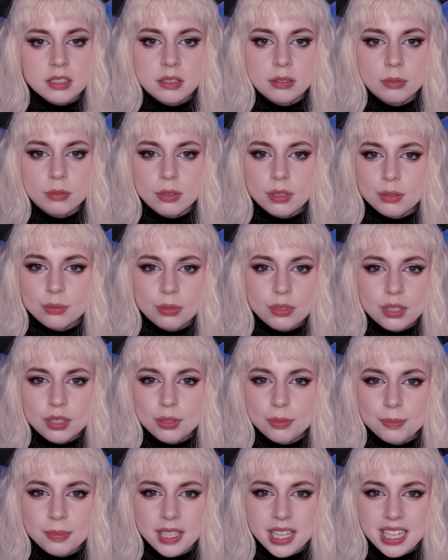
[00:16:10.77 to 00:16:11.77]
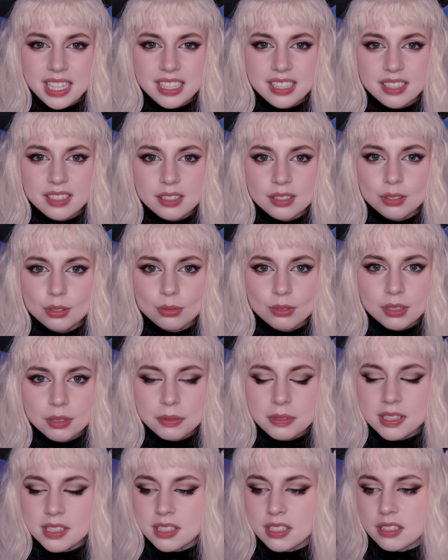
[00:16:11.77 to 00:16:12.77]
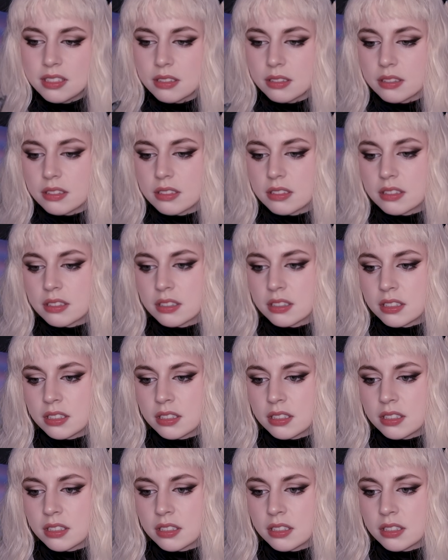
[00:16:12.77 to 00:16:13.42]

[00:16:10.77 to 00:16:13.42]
What were you planning on doing with scissors?